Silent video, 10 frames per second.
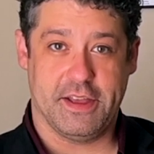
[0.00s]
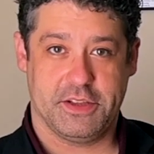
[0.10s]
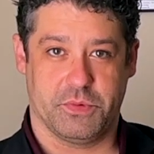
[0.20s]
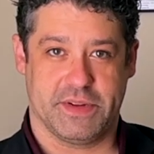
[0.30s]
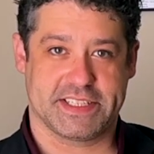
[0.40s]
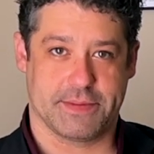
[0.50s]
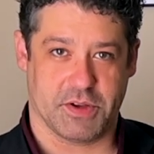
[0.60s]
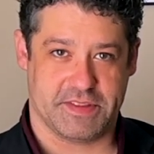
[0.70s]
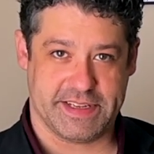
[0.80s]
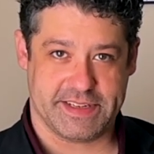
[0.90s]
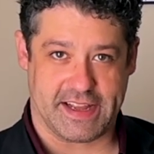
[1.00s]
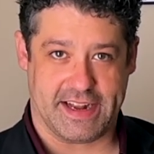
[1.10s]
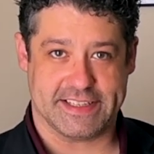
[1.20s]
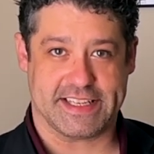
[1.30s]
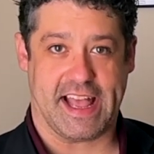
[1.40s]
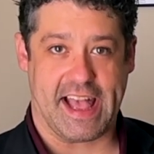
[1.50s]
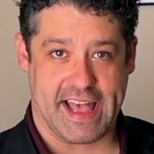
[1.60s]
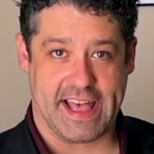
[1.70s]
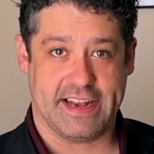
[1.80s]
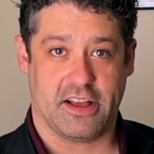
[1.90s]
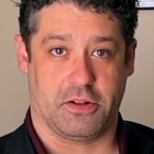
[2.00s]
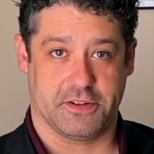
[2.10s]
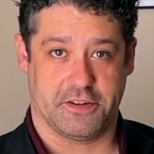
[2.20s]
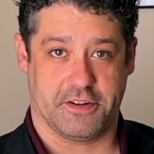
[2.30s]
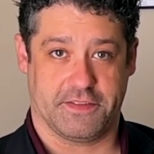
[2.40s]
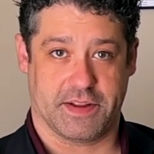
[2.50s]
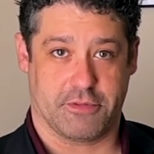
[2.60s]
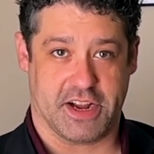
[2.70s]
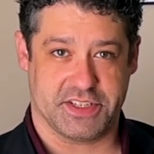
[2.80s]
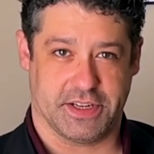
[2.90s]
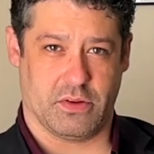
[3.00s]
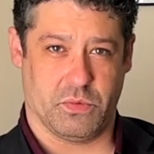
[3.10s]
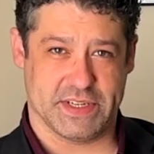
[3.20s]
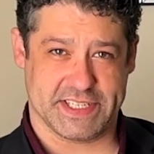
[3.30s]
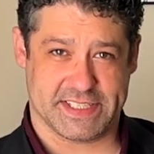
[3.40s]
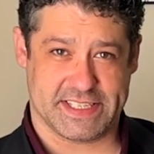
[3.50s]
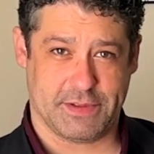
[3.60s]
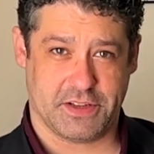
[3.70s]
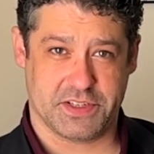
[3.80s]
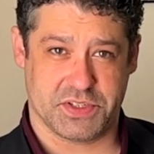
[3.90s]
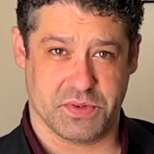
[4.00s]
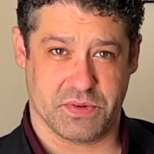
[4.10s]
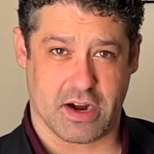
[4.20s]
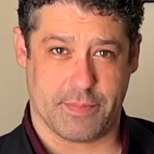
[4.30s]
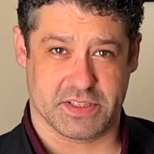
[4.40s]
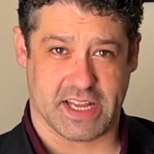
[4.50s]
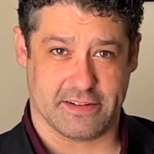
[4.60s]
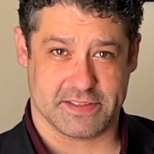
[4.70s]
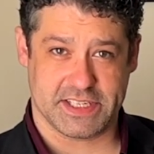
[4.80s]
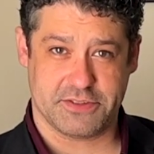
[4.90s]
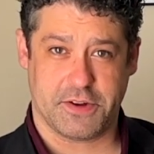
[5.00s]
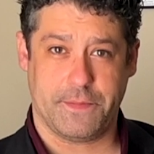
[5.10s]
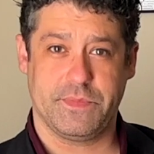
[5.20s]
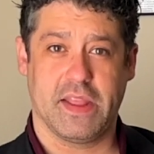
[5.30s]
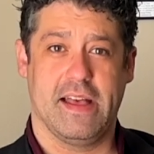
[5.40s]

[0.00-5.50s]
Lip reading: you risk both tendinitis and ulnar nerve compression, which is similar to carpal tunnel syndrome,